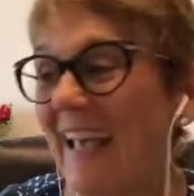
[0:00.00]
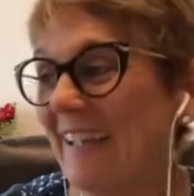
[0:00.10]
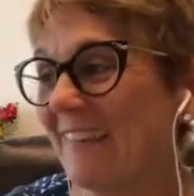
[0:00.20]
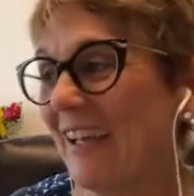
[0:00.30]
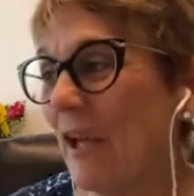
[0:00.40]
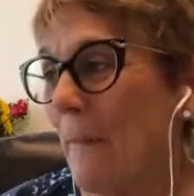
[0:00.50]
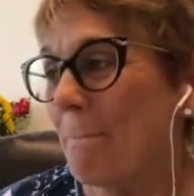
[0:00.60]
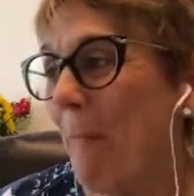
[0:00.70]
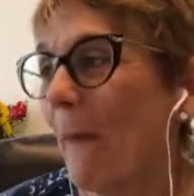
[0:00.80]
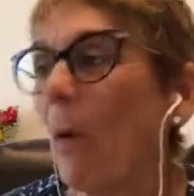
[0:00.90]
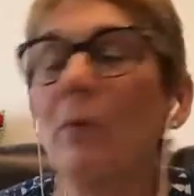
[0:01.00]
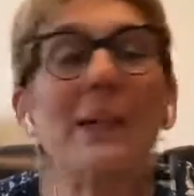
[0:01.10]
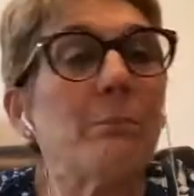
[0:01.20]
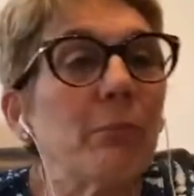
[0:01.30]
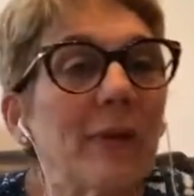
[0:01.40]
It's like,
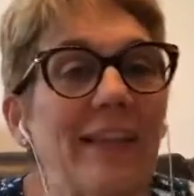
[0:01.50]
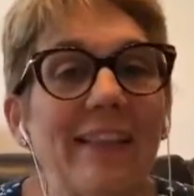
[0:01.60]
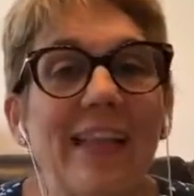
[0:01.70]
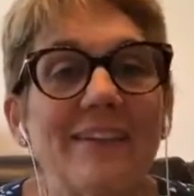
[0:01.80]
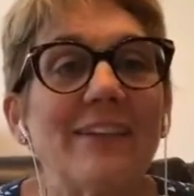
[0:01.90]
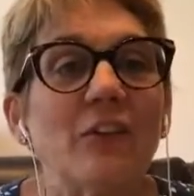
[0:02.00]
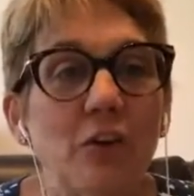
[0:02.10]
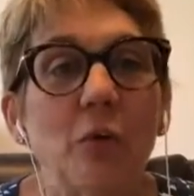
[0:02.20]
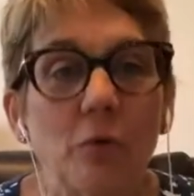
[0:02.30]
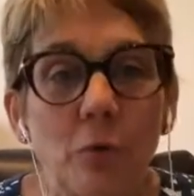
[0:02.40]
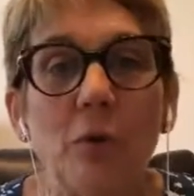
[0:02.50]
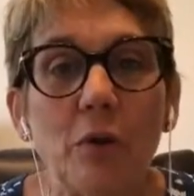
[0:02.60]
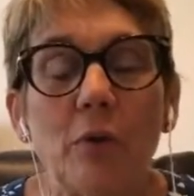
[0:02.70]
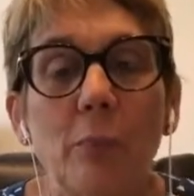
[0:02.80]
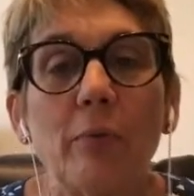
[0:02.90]
only bring things into your
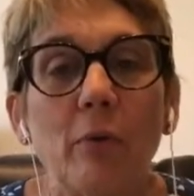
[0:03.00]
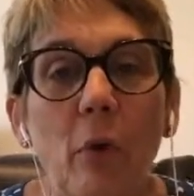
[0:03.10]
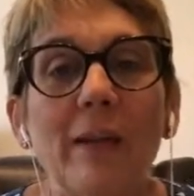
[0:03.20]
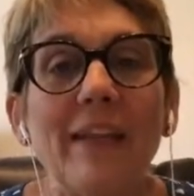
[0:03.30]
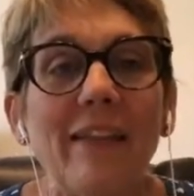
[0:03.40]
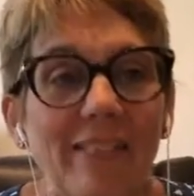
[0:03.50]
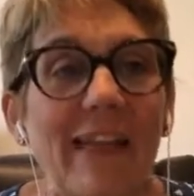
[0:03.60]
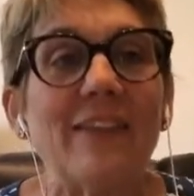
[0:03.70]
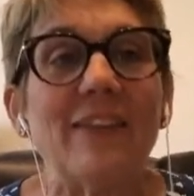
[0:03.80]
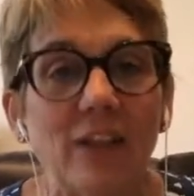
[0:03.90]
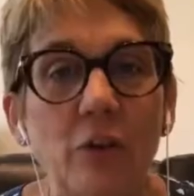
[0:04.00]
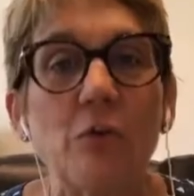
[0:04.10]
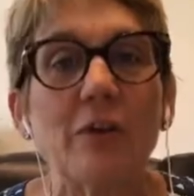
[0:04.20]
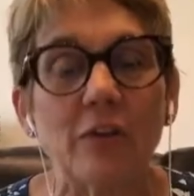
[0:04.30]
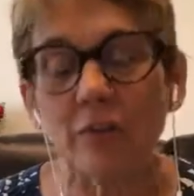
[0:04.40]
hula hoop or only the things that you
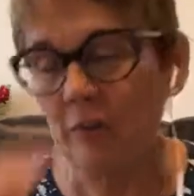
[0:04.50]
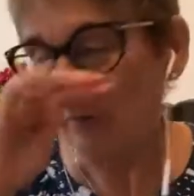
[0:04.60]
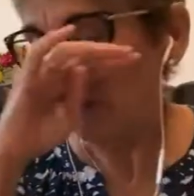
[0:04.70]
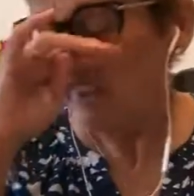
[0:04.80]
can do.